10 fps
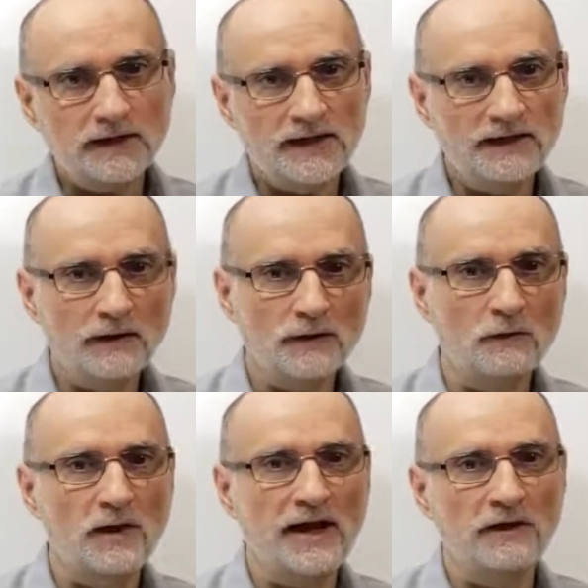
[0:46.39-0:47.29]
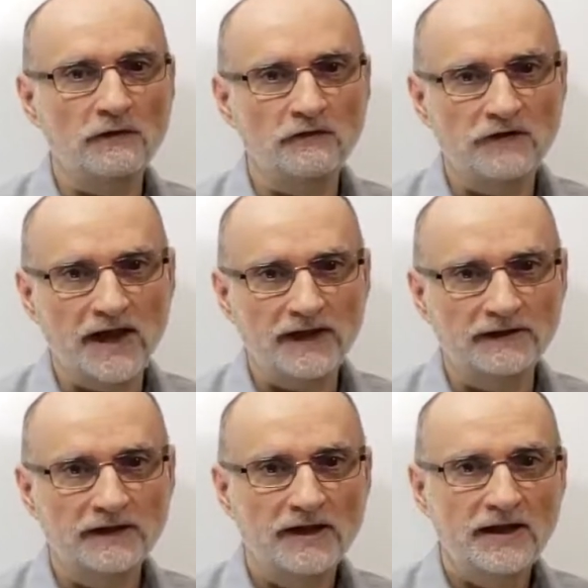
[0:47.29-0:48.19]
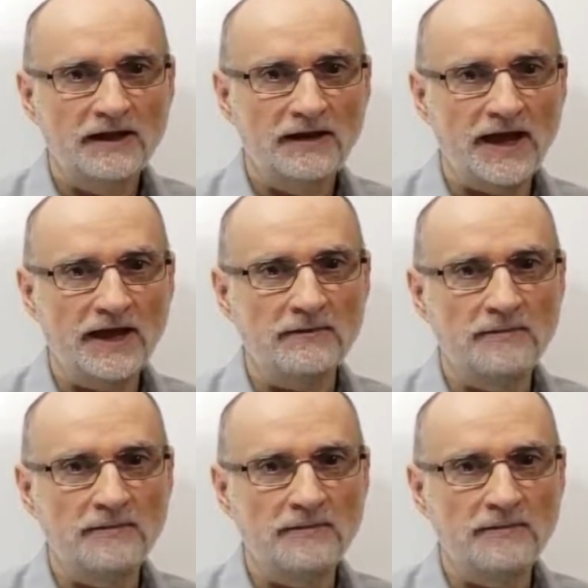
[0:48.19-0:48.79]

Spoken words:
It is a well-known fact that